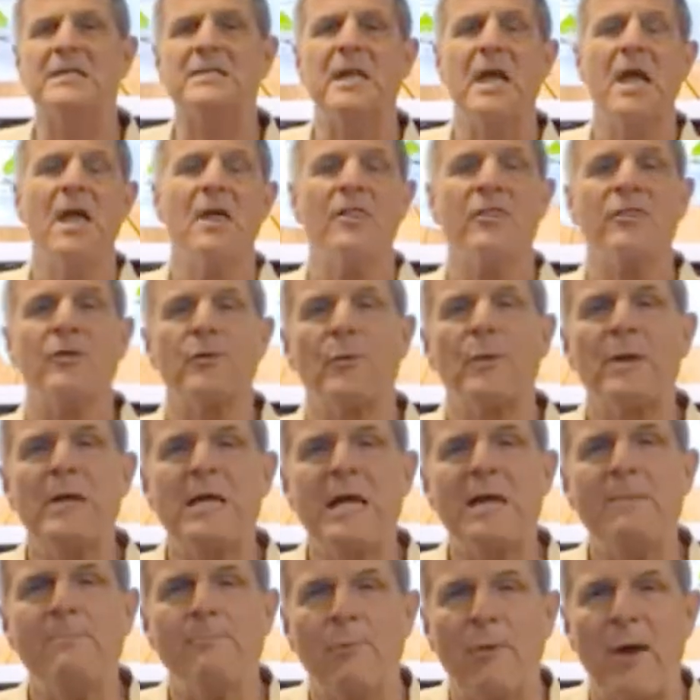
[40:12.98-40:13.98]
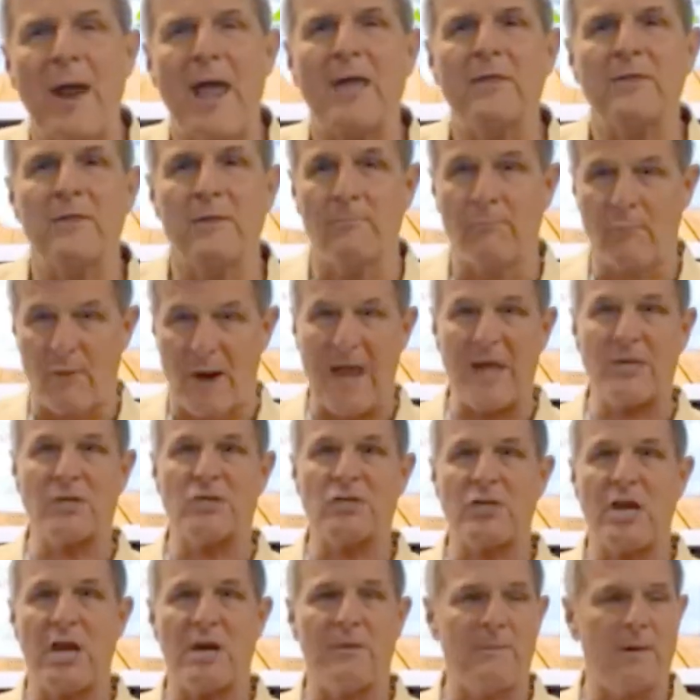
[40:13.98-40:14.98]
it the
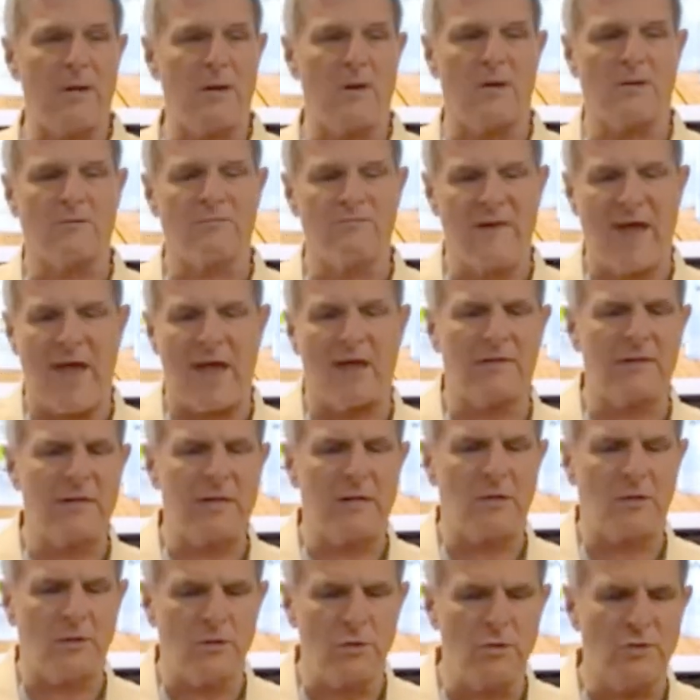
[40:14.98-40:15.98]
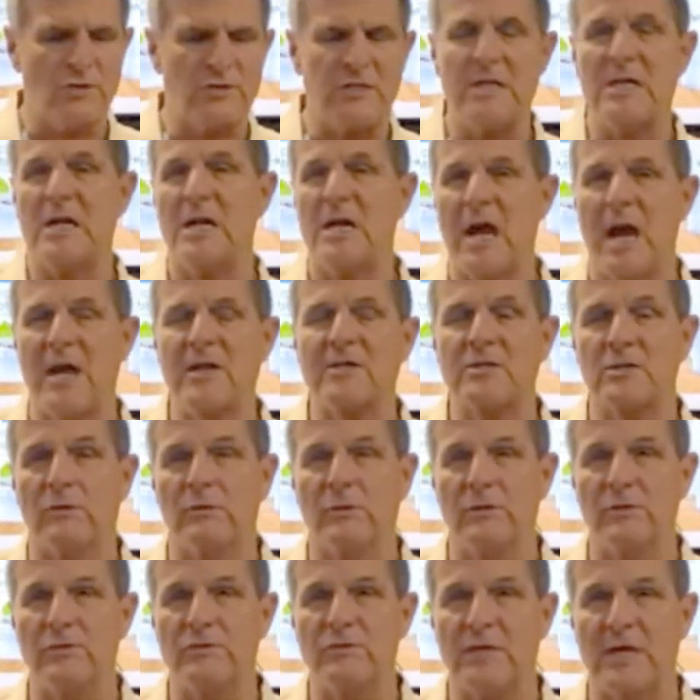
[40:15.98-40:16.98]
branched chain amino acids, valine, leucine, and
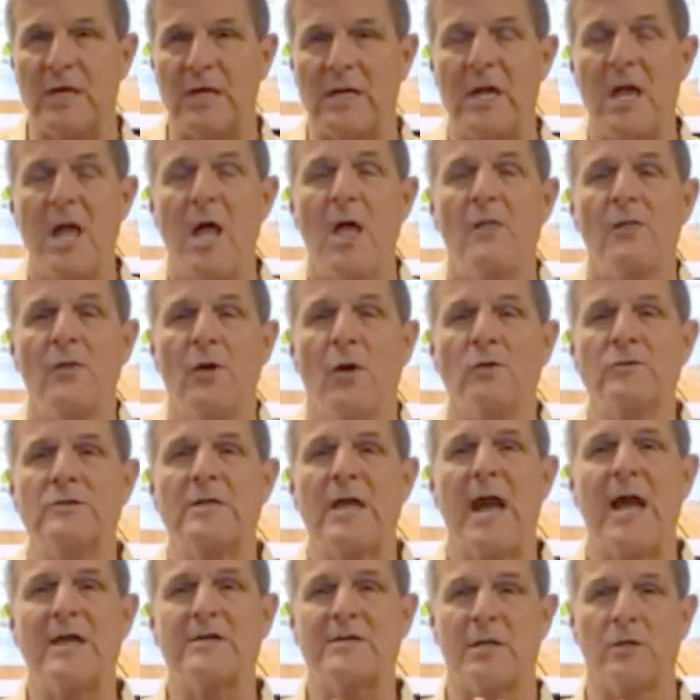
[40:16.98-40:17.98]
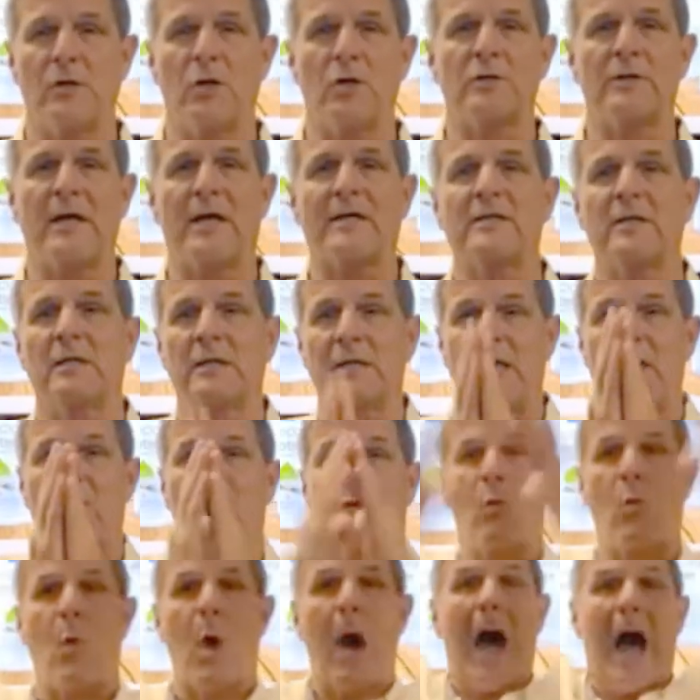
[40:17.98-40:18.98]
isoleucine. Those guys, they look like the
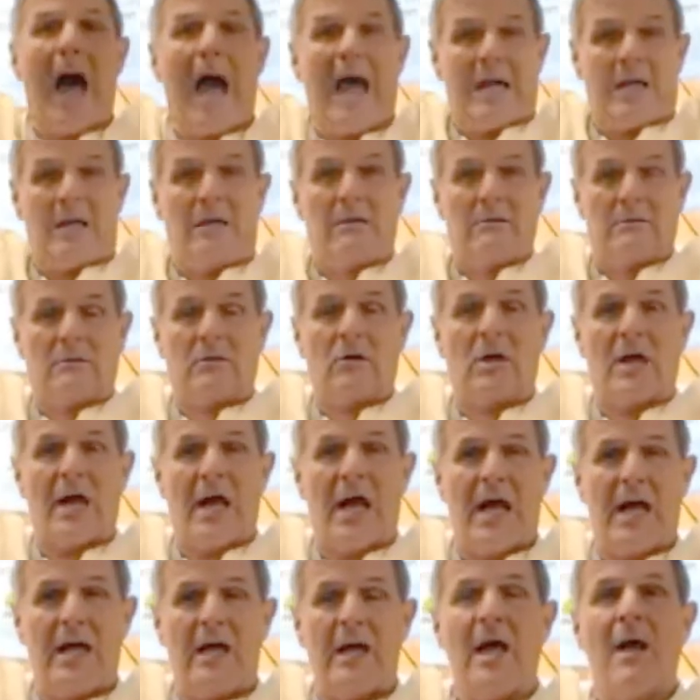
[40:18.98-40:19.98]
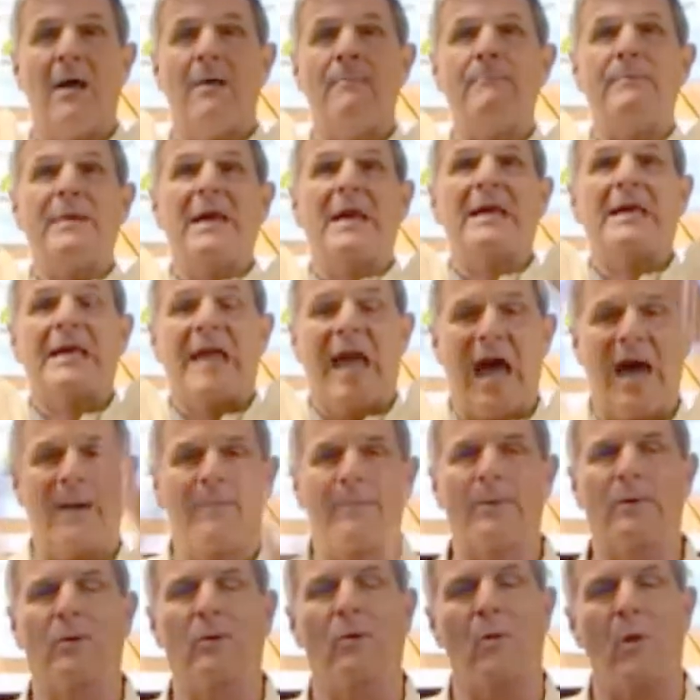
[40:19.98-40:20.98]
letter Y, okay? Big
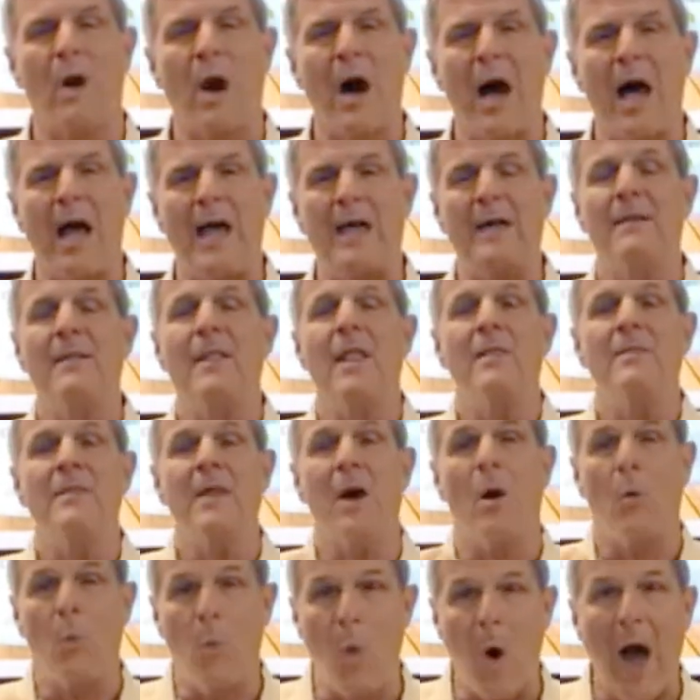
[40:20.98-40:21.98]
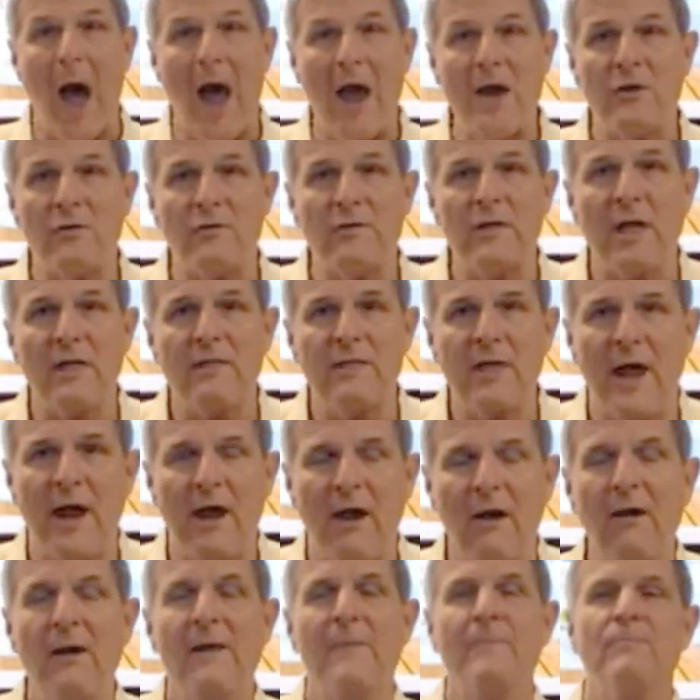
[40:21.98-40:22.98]
capital Y. Now, why are they
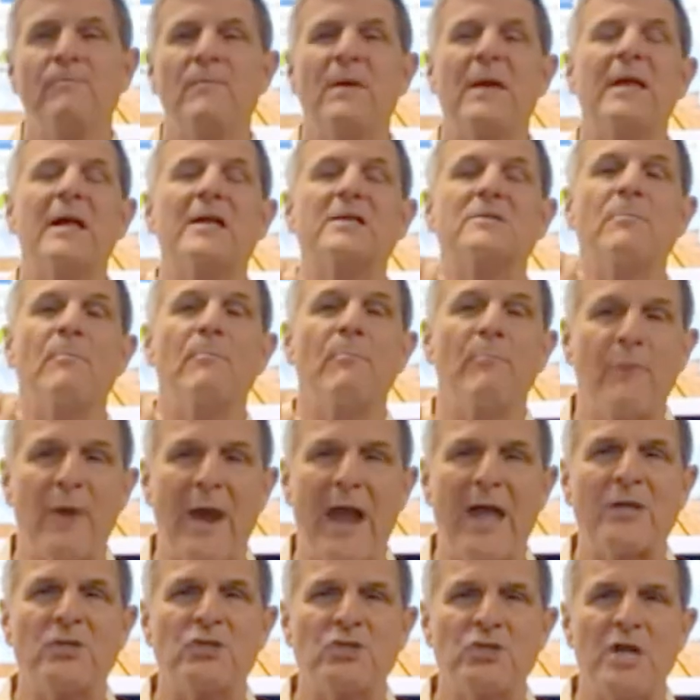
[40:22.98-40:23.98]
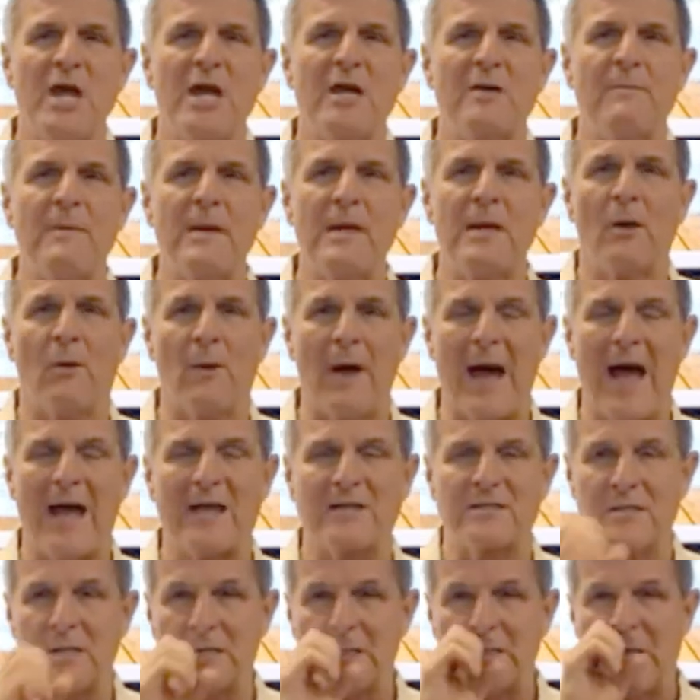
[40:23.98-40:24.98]
there? Because branched chain amino
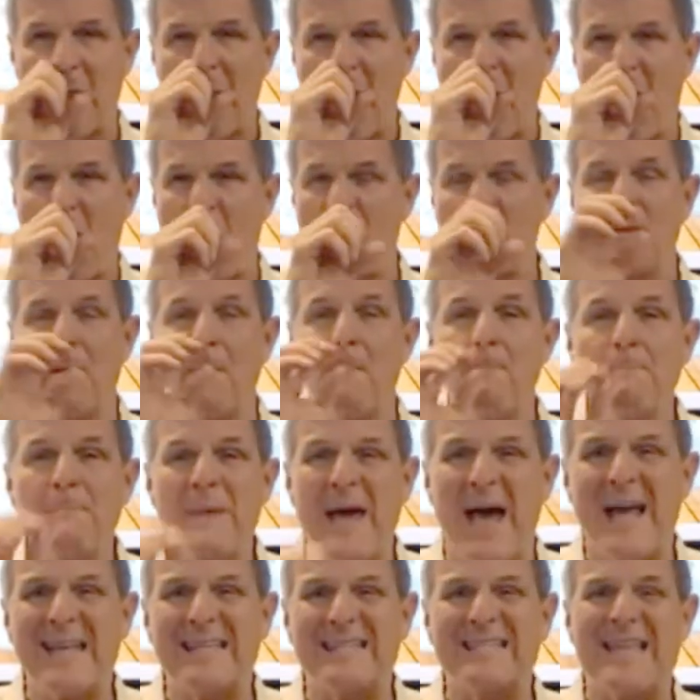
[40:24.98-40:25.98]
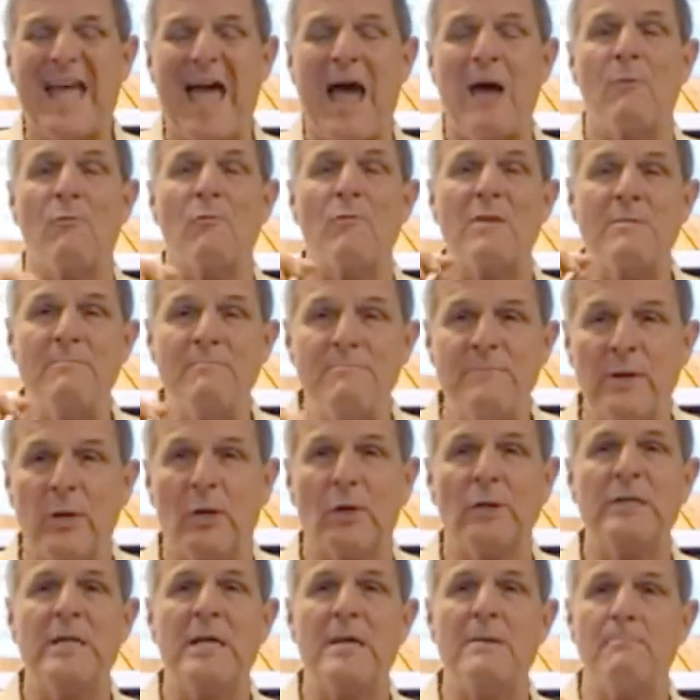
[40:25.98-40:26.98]
acids are the best at
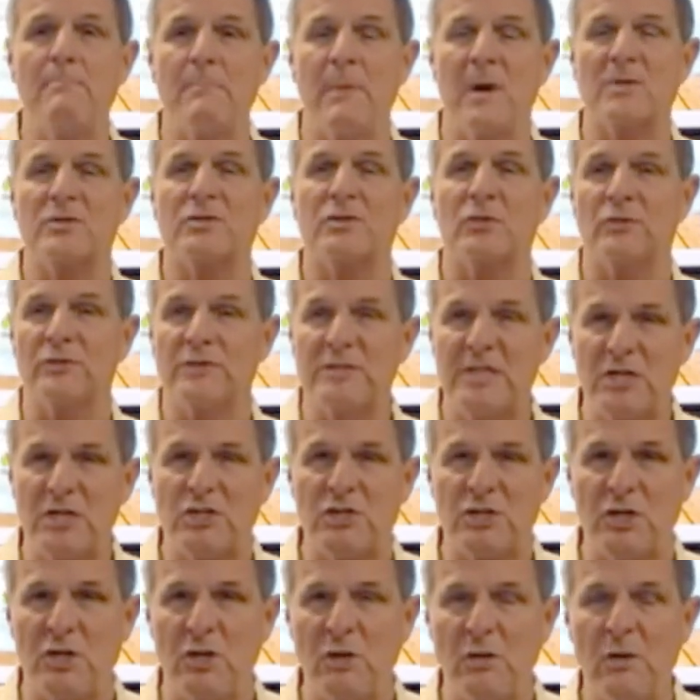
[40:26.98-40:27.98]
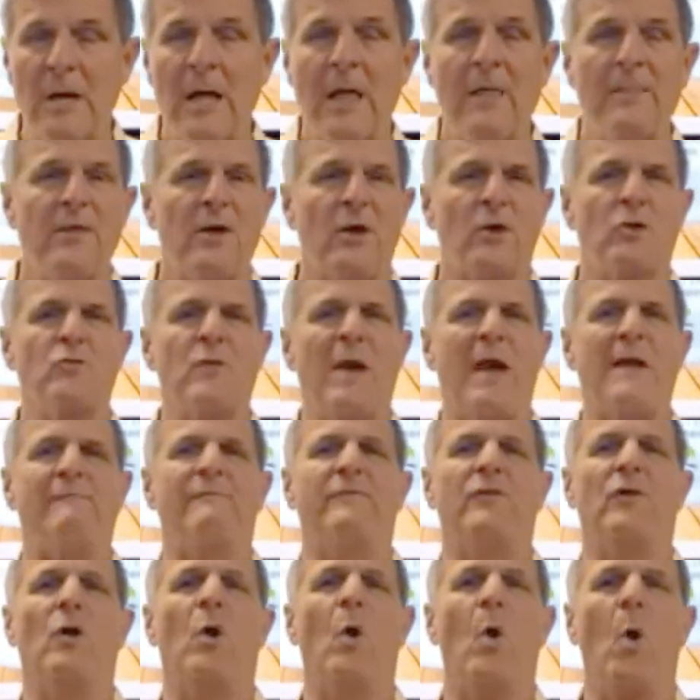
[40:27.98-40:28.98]
rebuilding muscle tissue. They're great
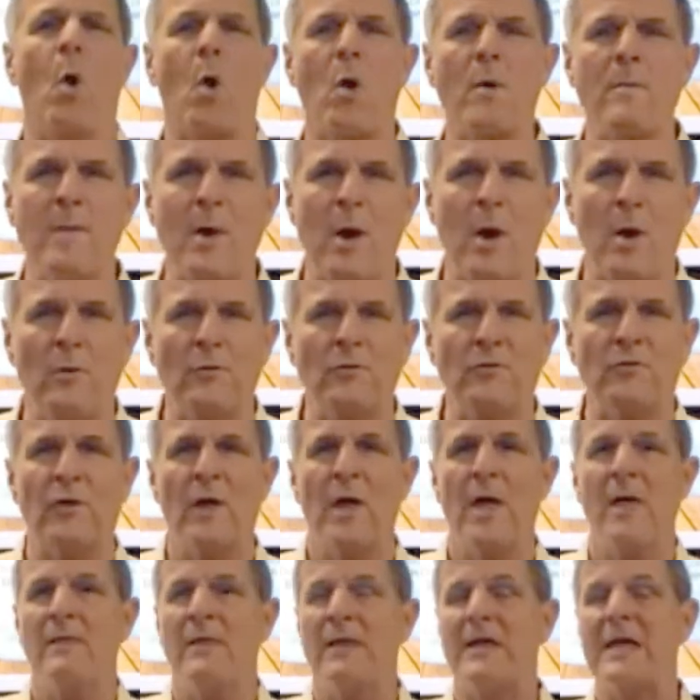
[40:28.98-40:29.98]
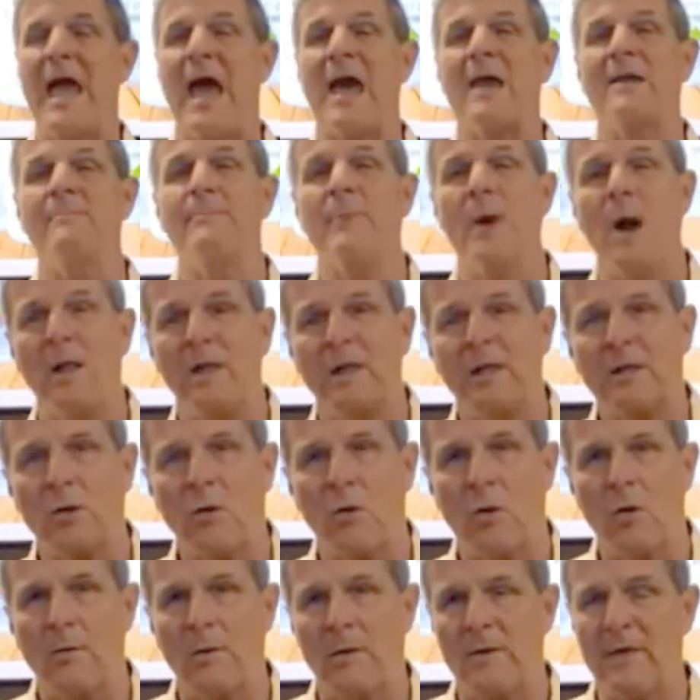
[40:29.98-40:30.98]
for hormones, the
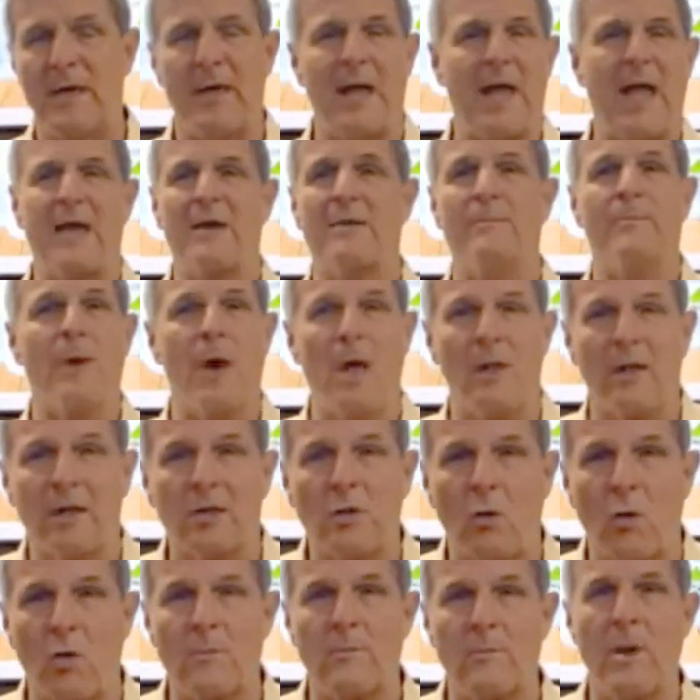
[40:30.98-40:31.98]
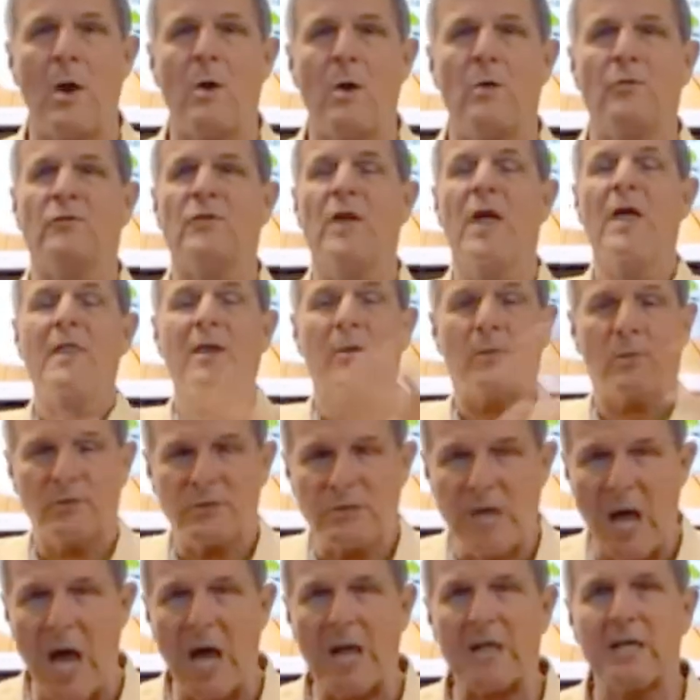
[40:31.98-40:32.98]
anabolic hormones that we're
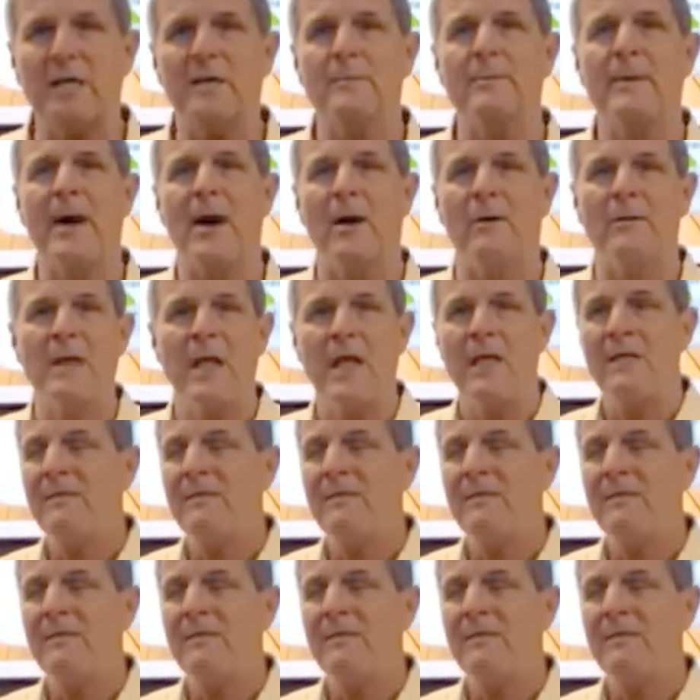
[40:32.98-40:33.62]
talking about.